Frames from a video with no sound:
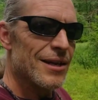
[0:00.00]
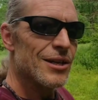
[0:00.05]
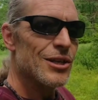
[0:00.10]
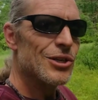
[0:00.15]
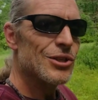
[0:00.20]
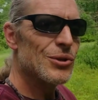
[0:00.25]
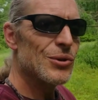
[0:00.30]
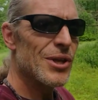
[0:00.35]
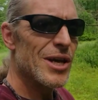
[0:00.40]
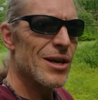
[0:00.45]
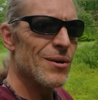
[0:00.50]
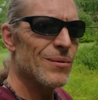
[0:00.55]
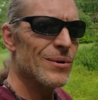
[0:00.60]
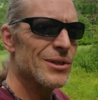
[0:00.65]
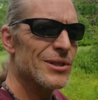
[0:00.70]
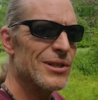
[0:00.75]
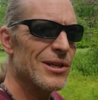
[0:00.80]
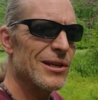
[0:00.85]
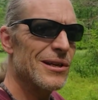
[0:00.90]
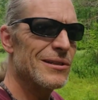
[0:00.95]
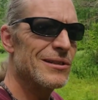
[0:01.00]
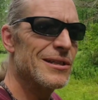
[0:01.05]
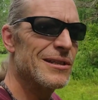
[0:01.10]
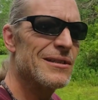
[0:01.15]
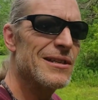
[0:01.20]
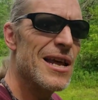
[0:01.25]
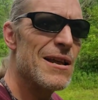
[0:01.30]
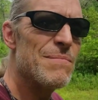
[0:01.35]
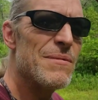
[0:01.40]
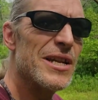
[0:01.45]
So that was
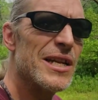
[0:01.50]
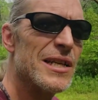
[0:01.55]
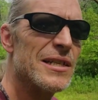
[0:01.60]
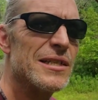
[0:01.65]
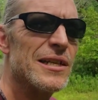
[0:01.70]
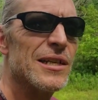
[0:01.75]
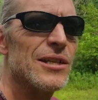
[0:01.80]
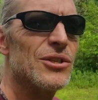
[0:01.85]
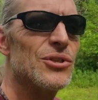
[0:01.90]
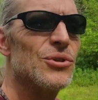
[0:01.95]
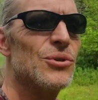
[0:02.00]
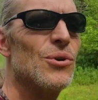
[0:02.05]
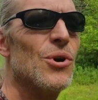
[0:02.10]
10 minutes into